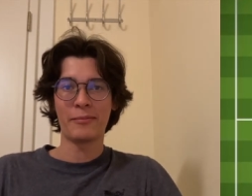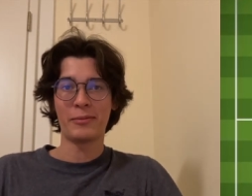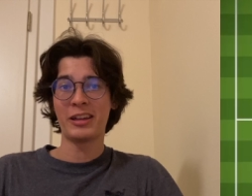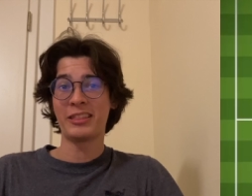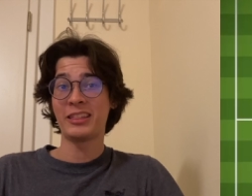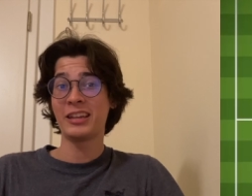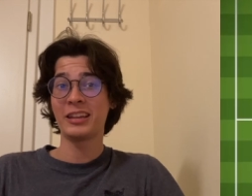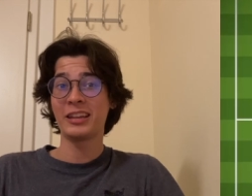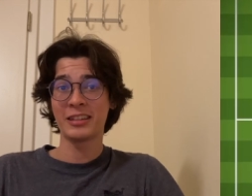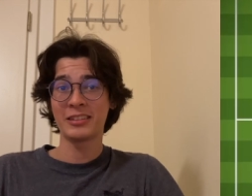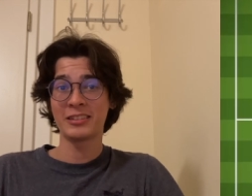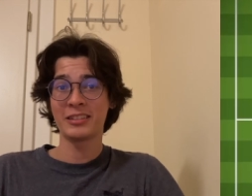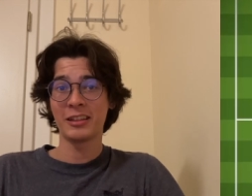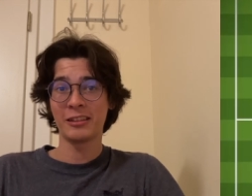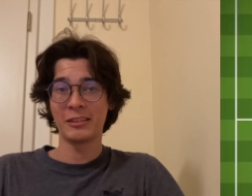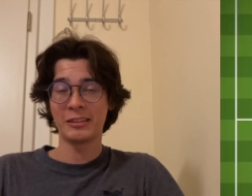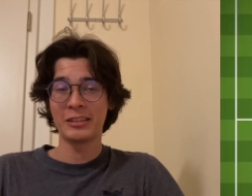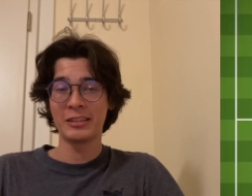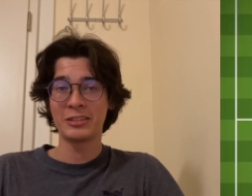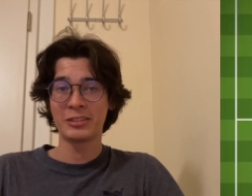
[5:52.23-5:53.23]
I think
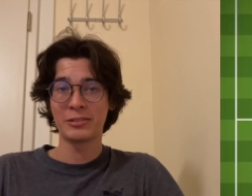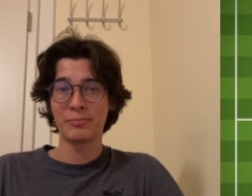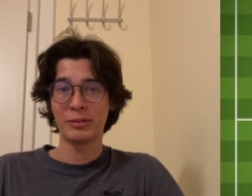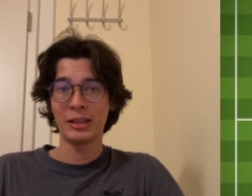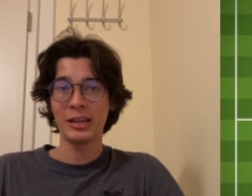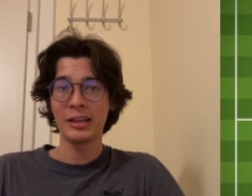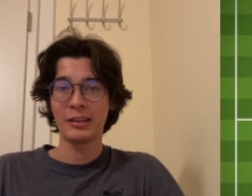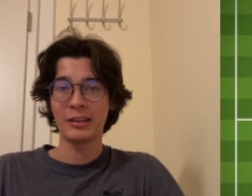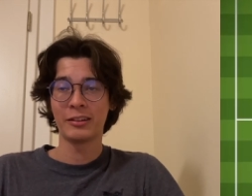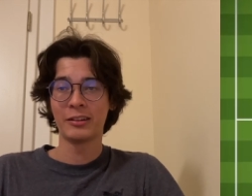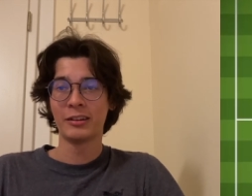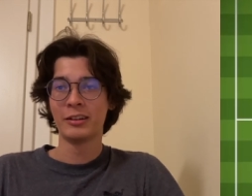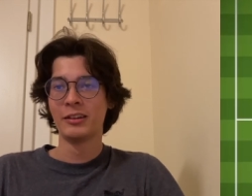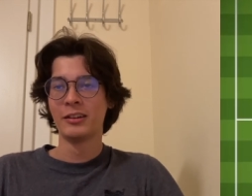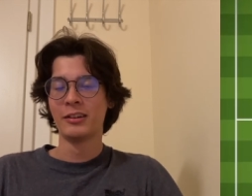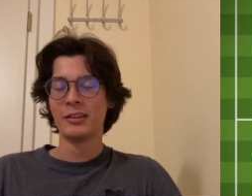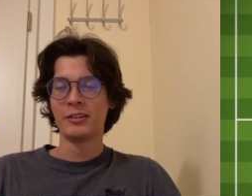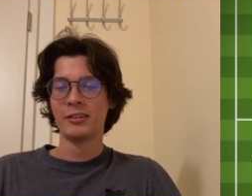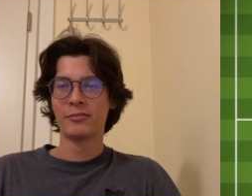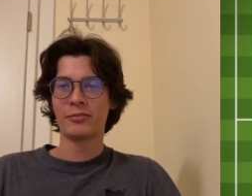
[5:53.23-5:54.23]
Cancelo needs to play
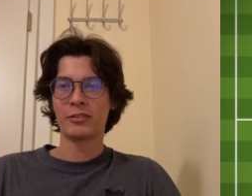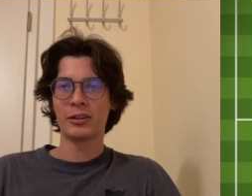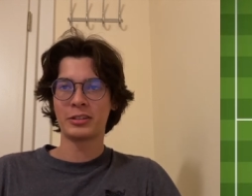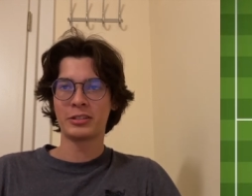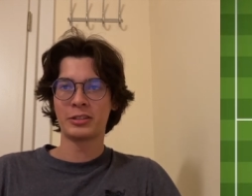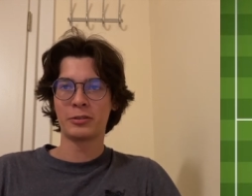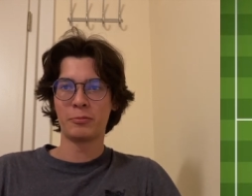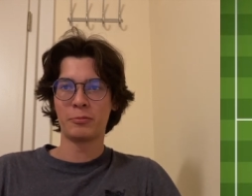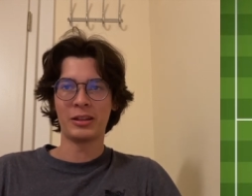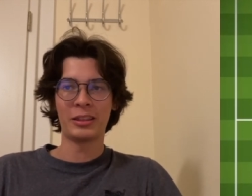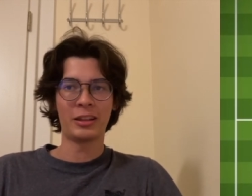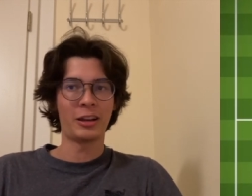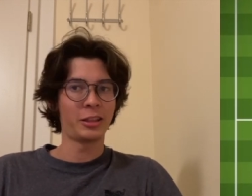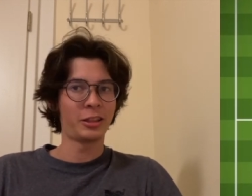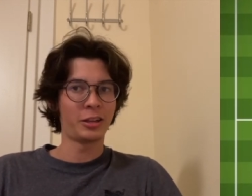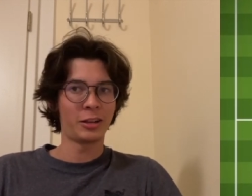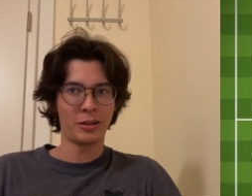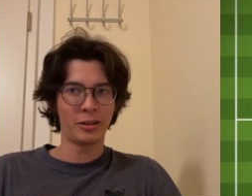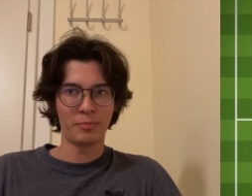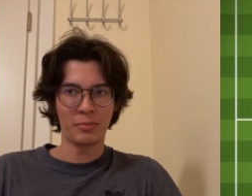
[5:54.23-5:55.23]
for us to win,
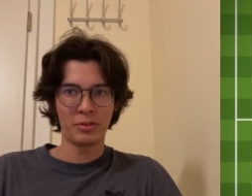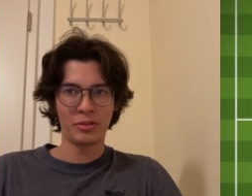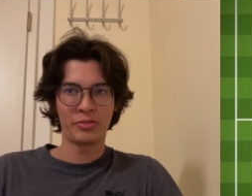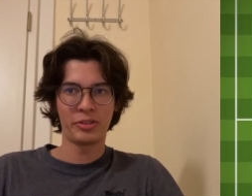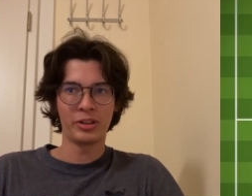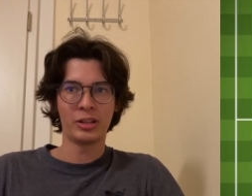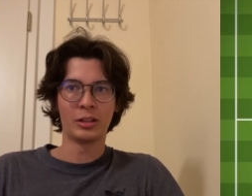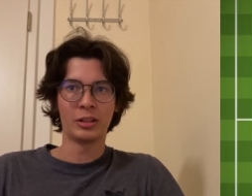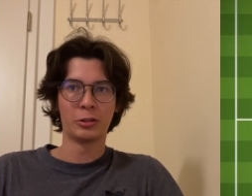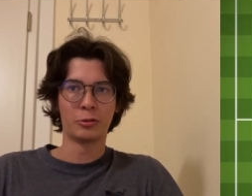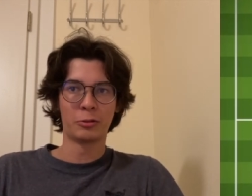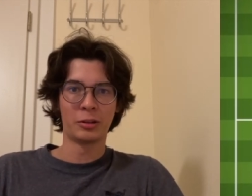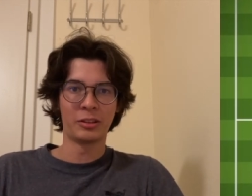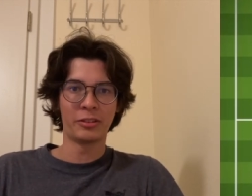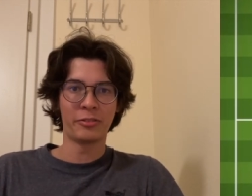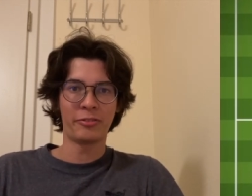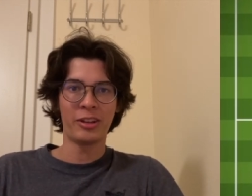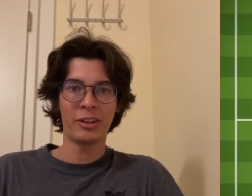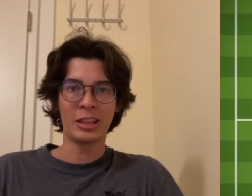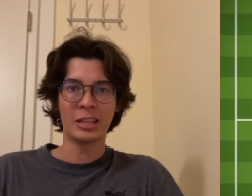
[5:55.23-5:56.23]
either in midfield or in
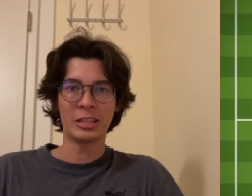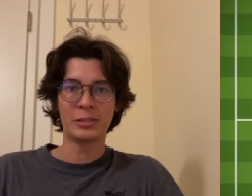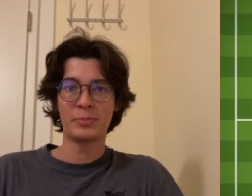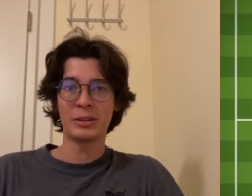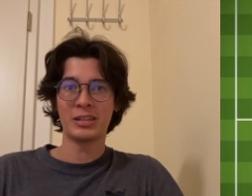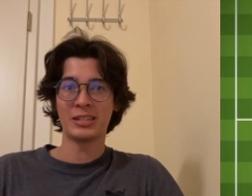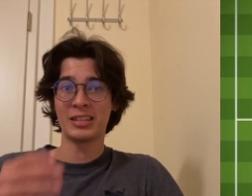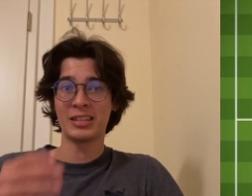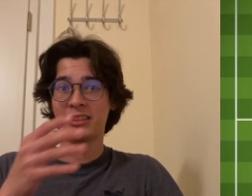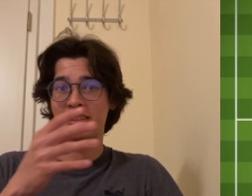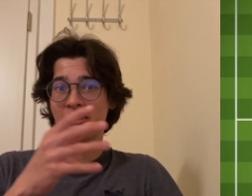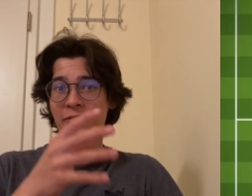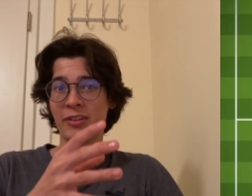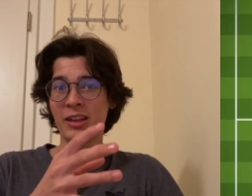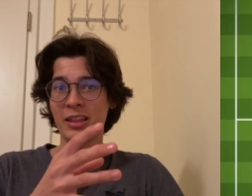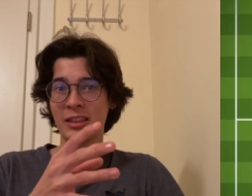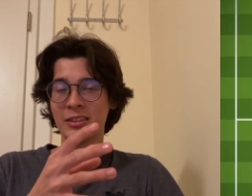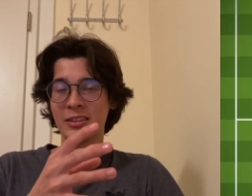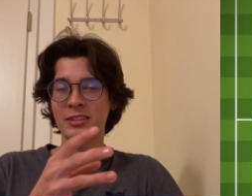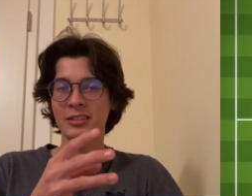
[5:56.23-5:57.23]
defence, because in
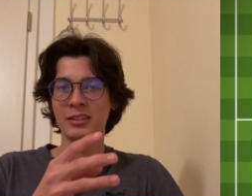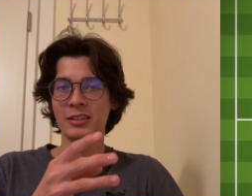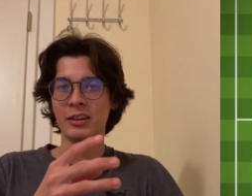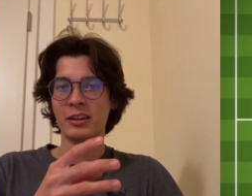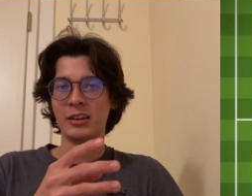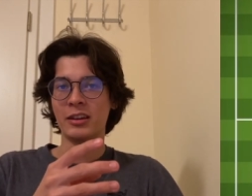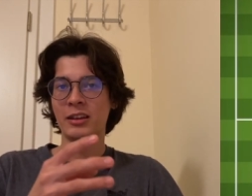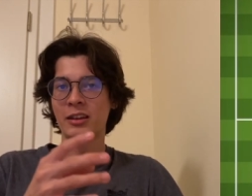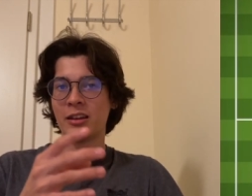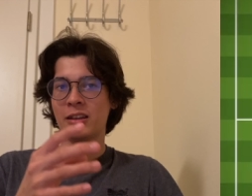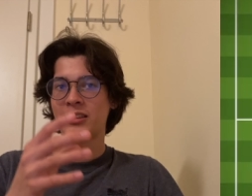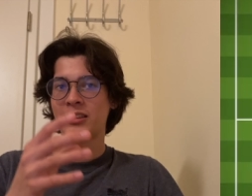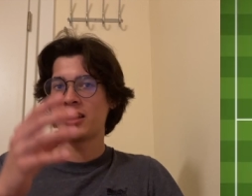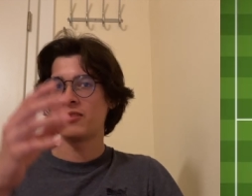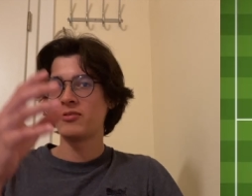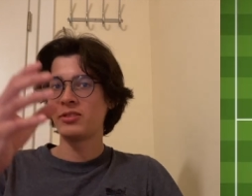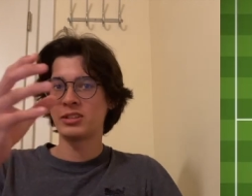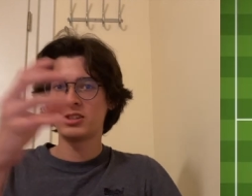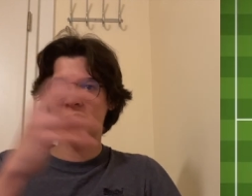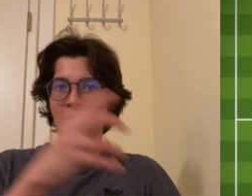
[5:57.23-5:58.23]
defence,
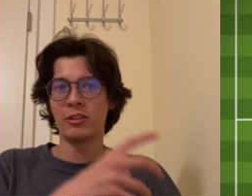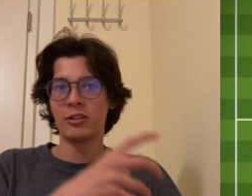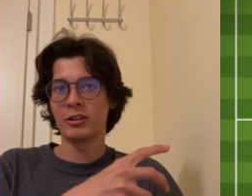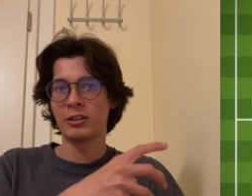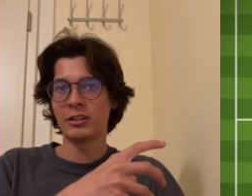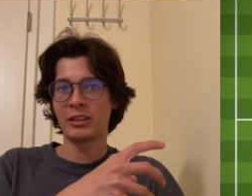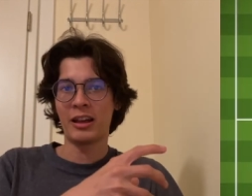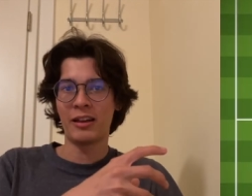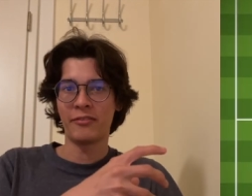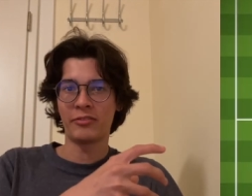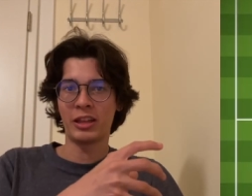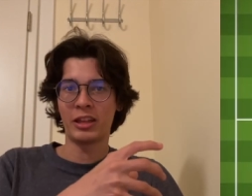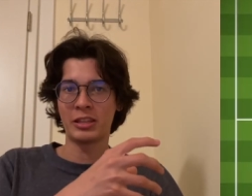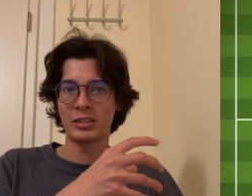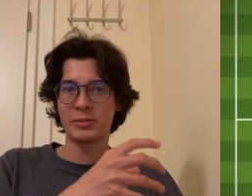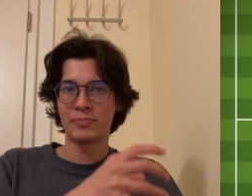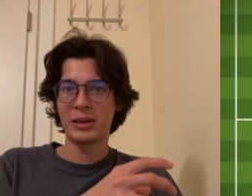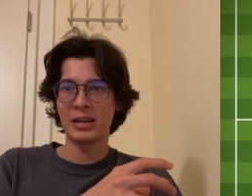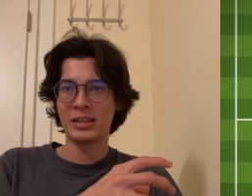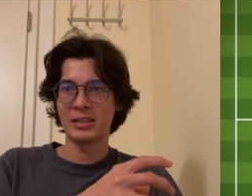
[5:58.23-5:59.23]
Davies is not going to have that
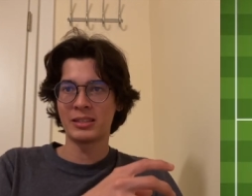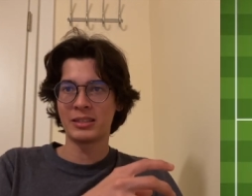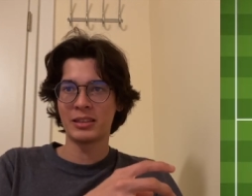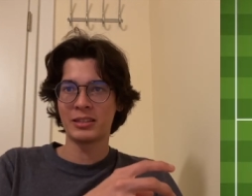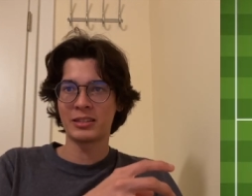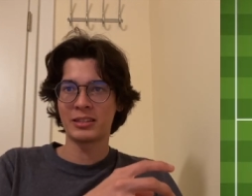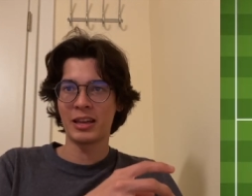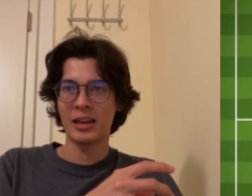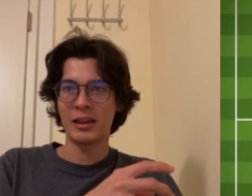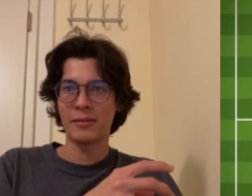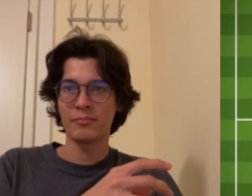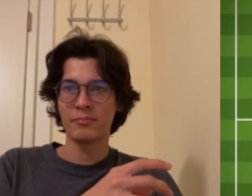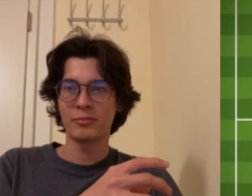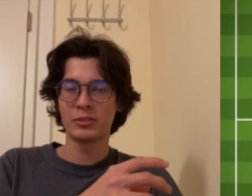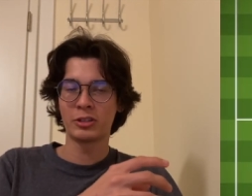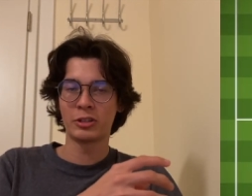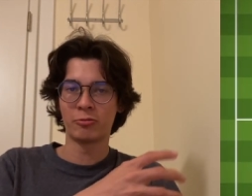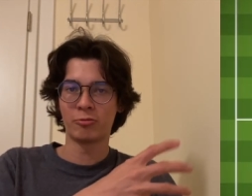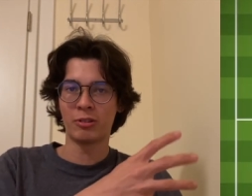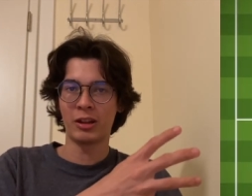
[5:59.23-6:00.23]
space this game
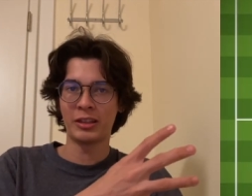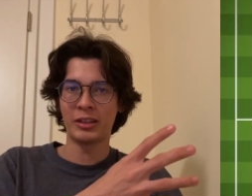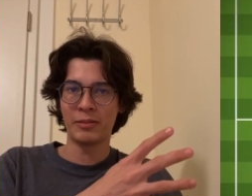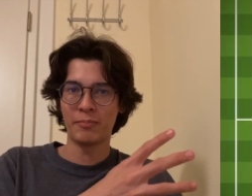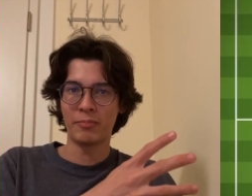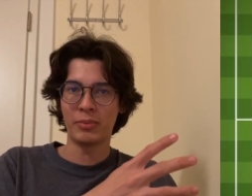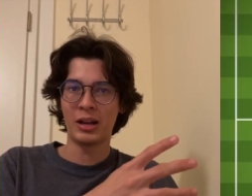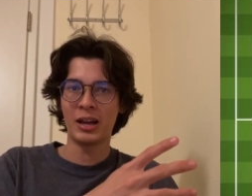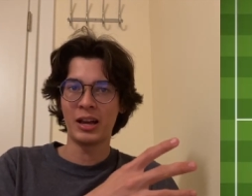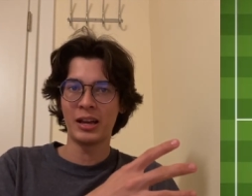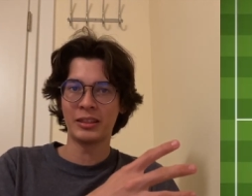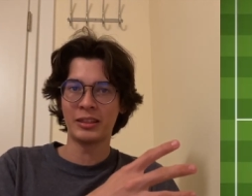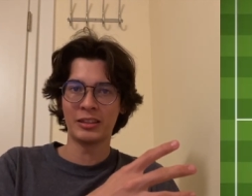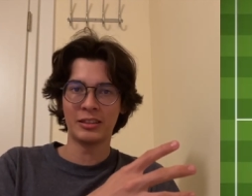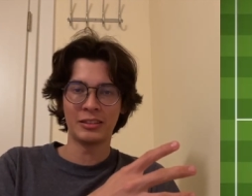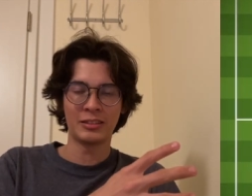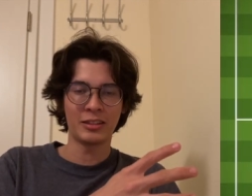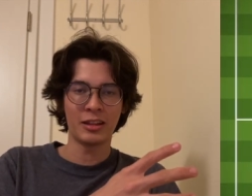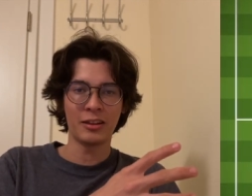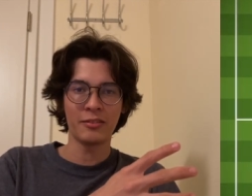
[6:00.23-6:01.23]
to run in behind
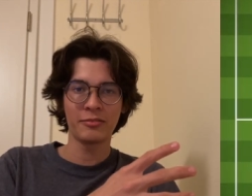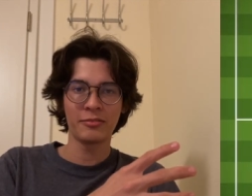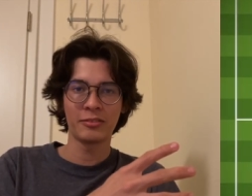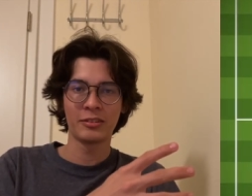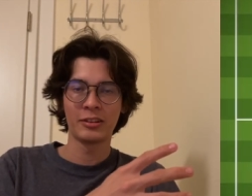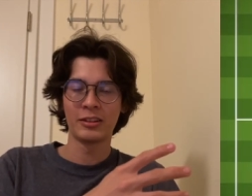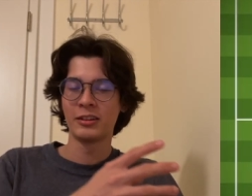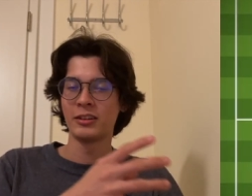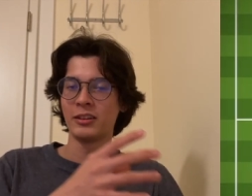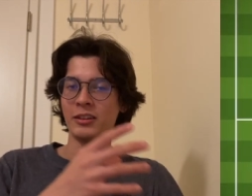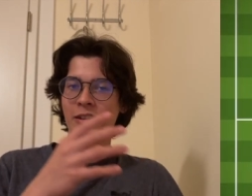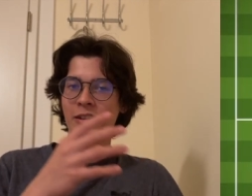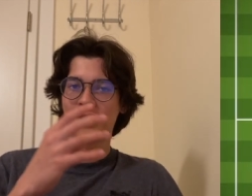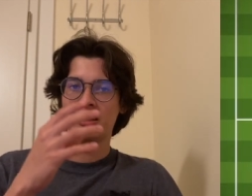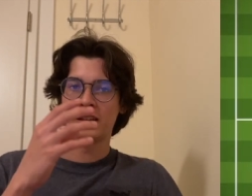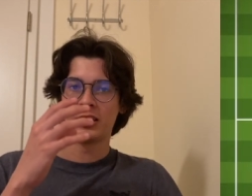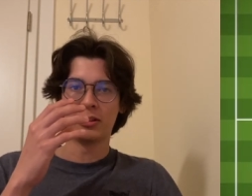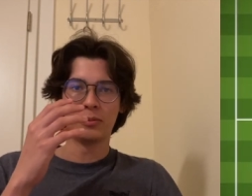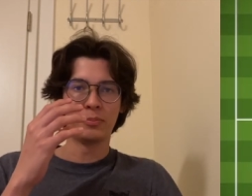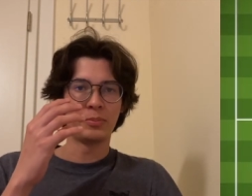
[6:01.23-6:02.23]
and stuff.
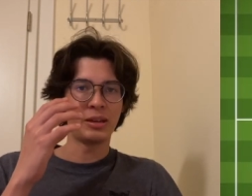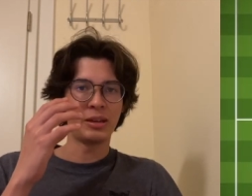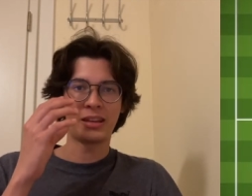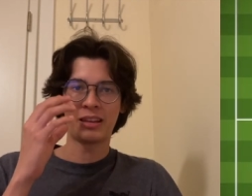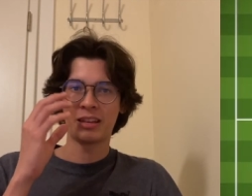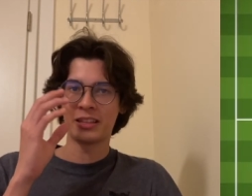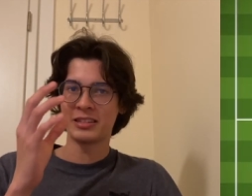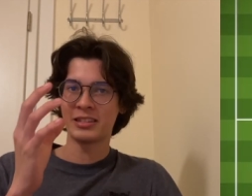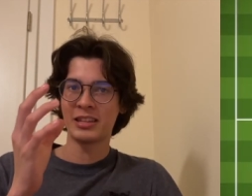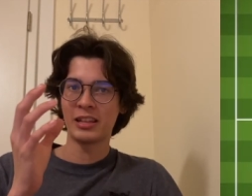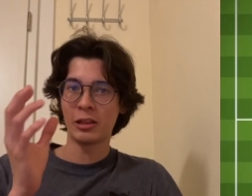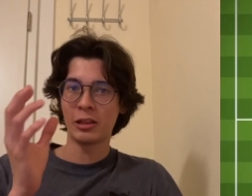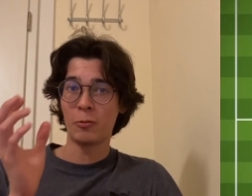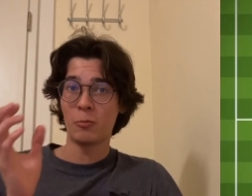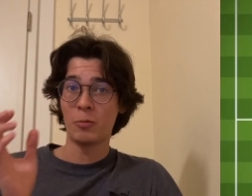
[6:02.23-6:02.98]
It'll be Cancelo